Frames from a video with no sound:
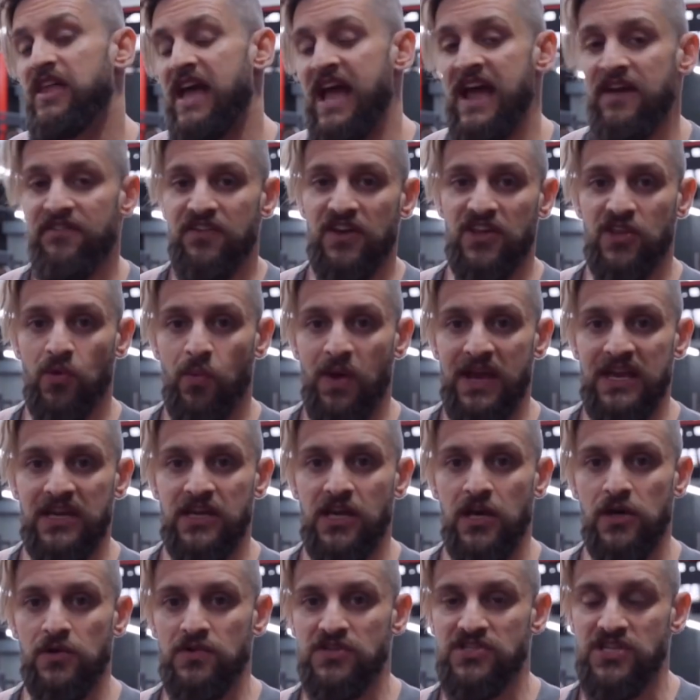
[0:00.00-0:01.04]
the heavier the weight
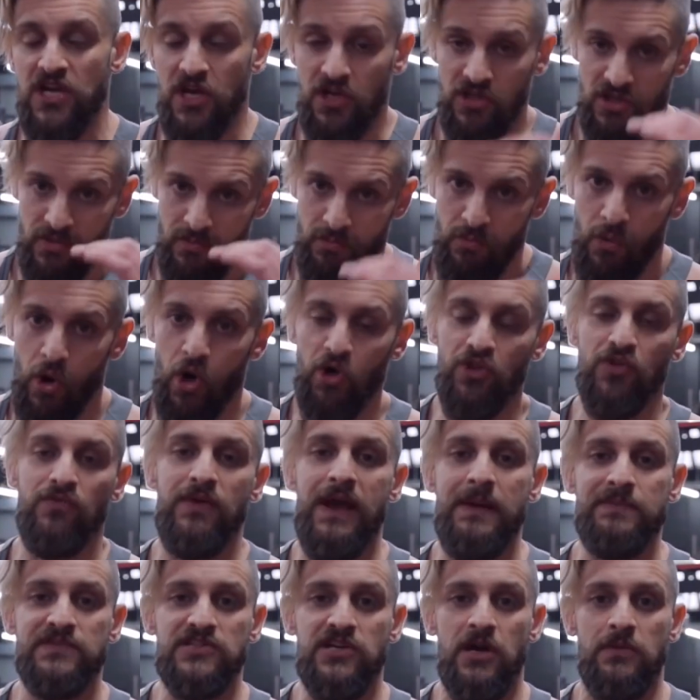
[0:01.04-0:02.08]
goes, the more the
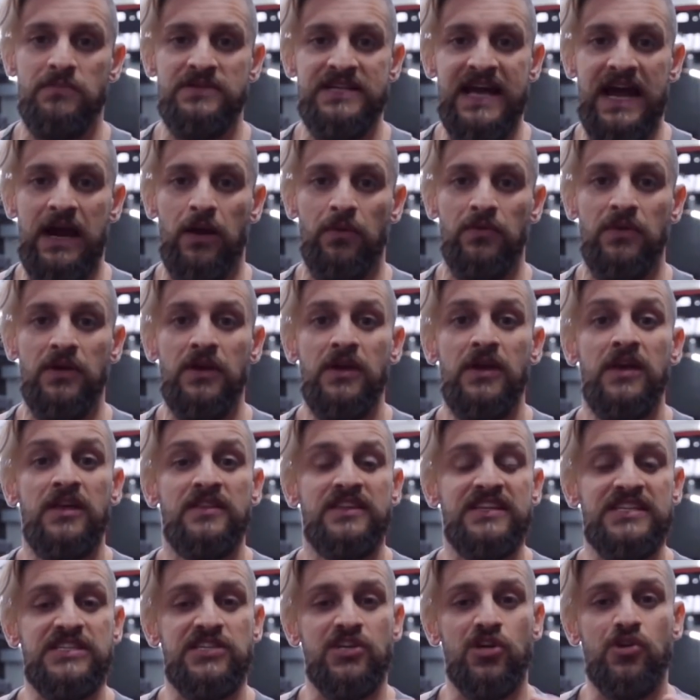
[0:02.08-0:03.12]
reps come down.
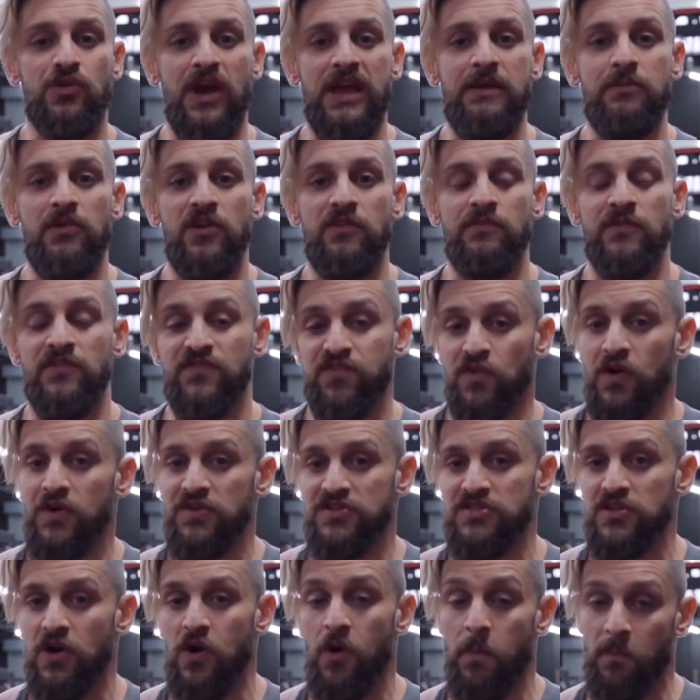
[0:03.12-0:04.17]
This is a great movement for
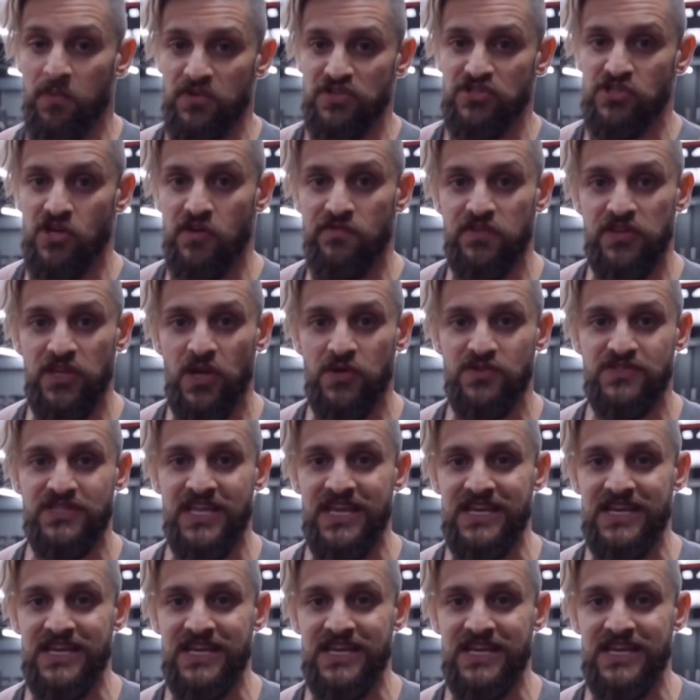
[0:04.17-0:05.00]
also preserving those